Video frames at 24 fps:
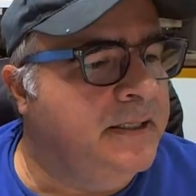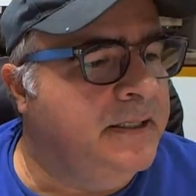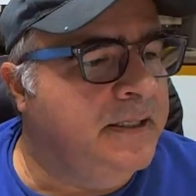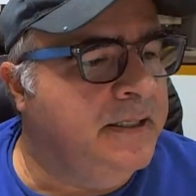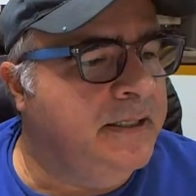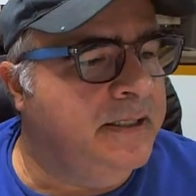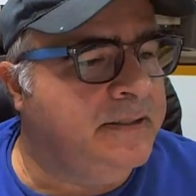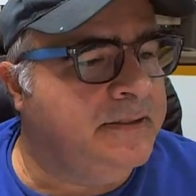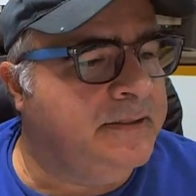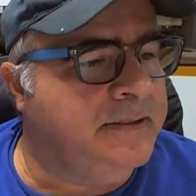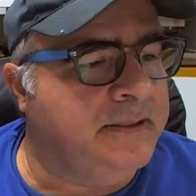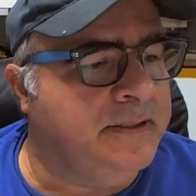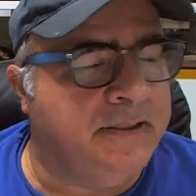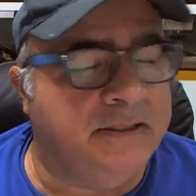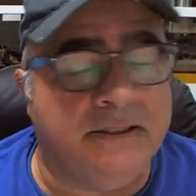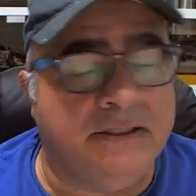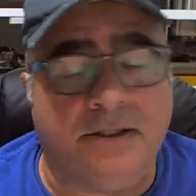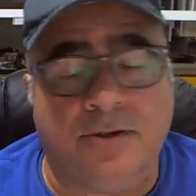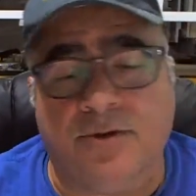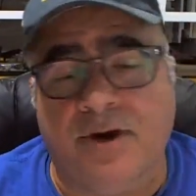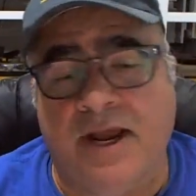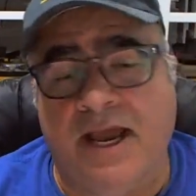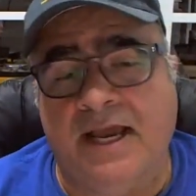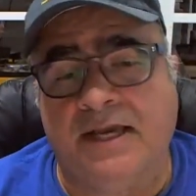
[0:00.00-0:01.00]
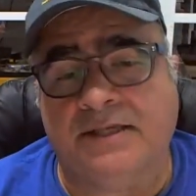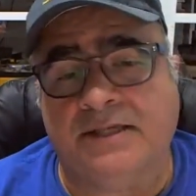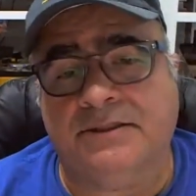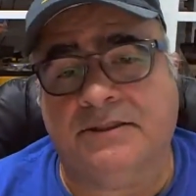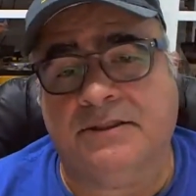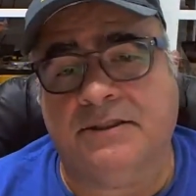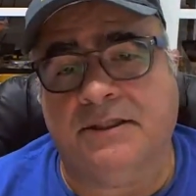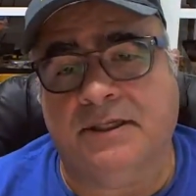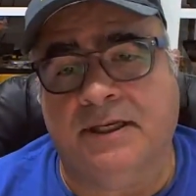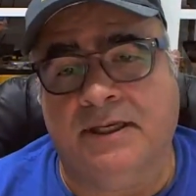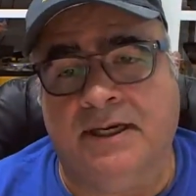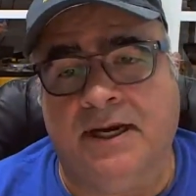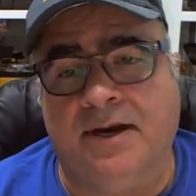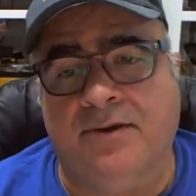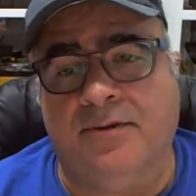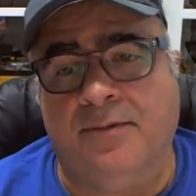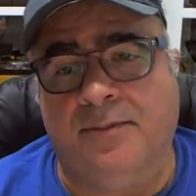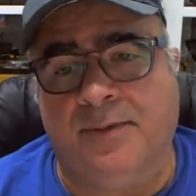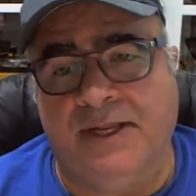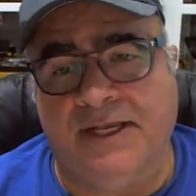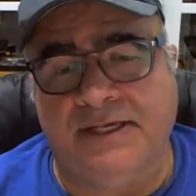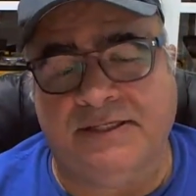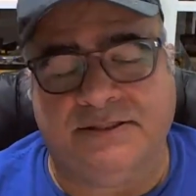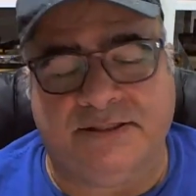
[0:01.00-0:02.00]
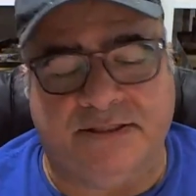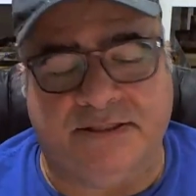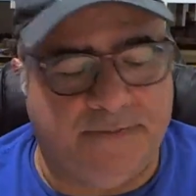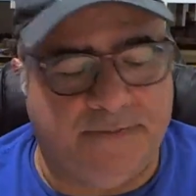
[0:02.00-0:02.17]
it crashed, and I replaced it.